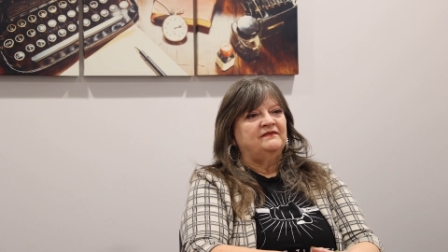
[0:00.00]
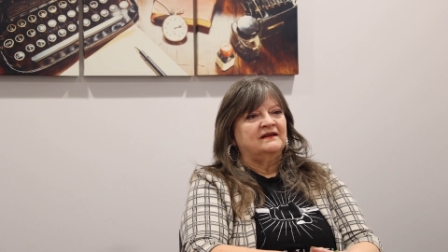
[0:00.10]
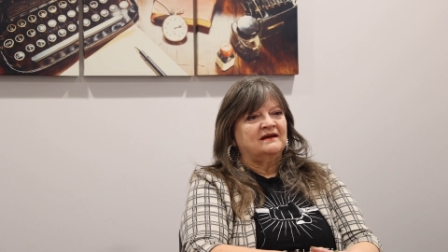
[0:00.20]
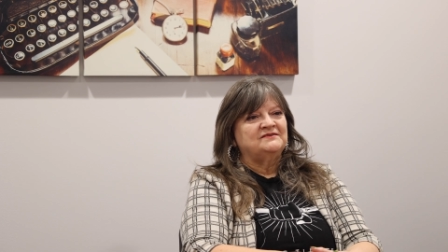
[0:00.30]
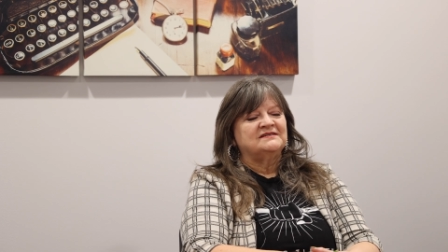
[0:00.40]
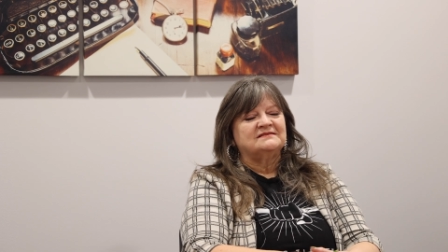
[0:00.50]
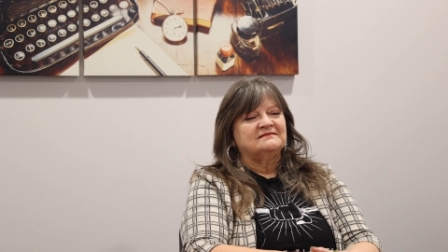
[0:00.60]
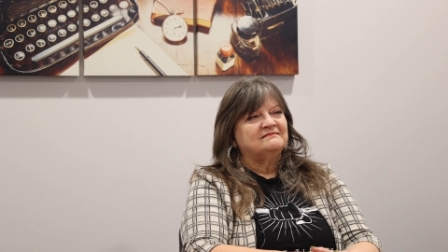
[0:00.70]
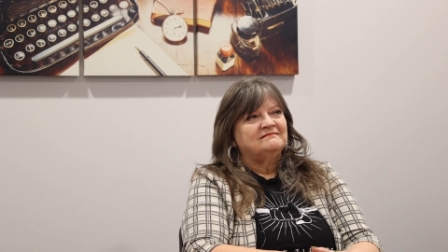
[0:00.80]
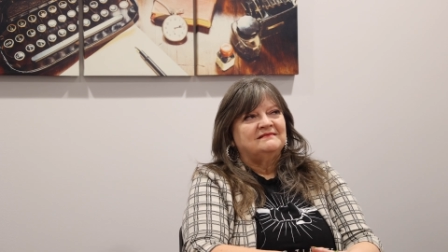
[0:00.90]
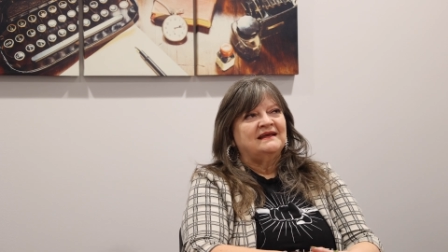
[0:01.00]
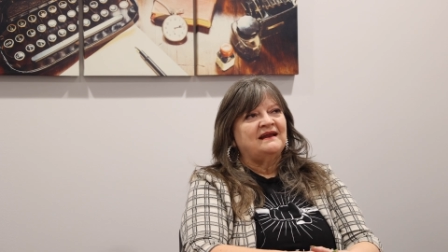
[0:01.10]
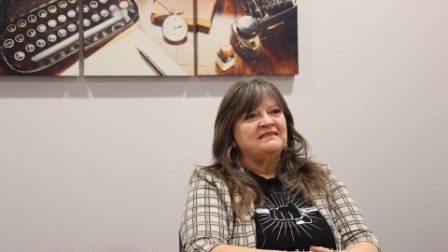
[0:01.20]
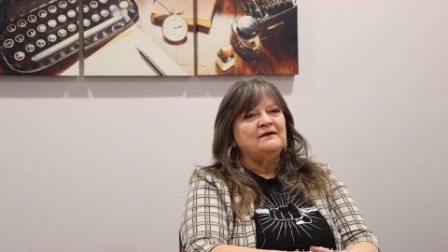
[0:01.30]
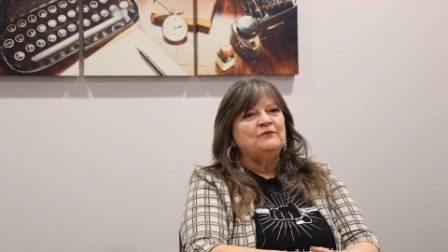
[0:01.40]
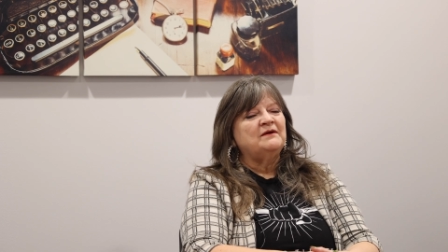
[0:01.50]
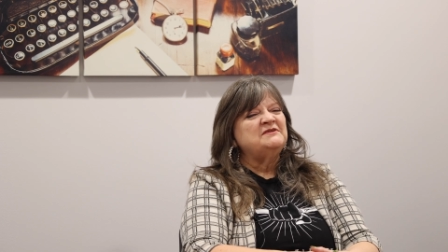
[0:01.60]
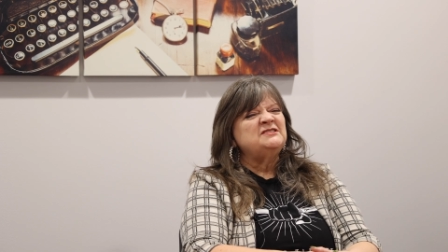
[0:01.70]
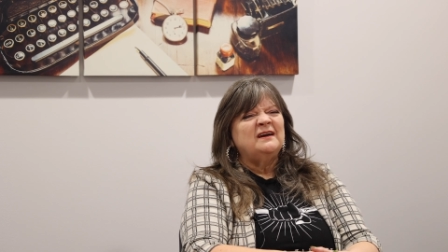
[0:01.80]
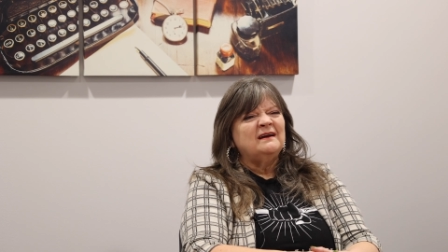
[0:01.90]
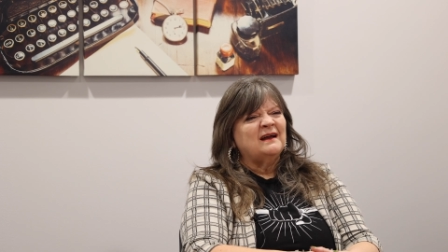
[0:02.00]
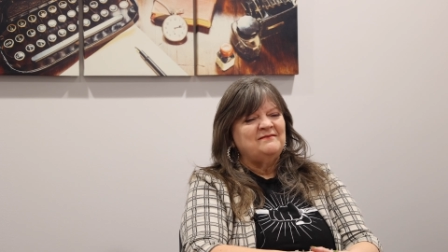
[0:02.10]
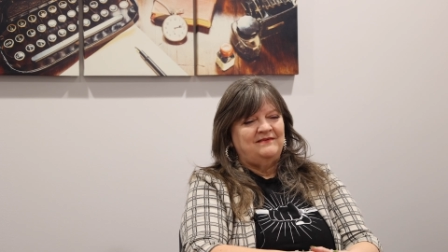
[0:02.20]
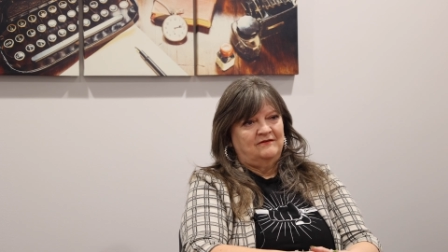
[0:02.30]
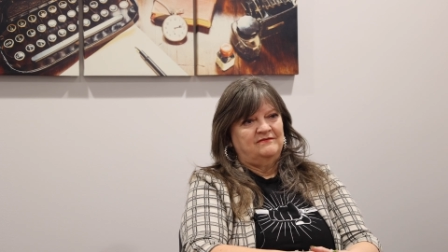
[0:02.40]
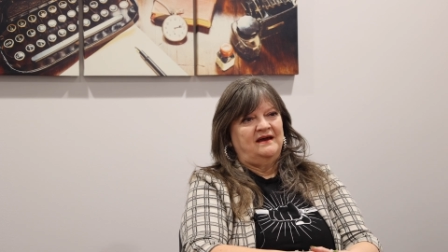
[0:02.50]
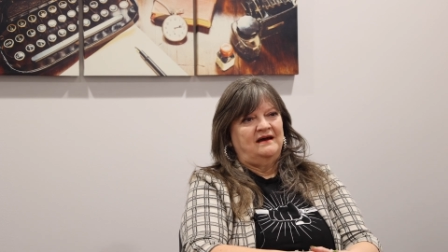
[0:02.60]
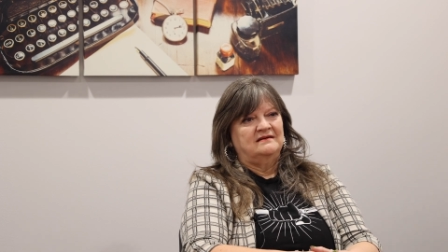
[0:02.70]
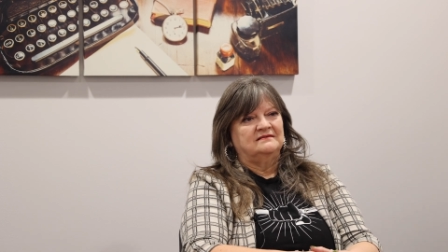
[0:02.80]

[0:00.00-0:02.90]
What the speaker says: And I think when I was young, I found that,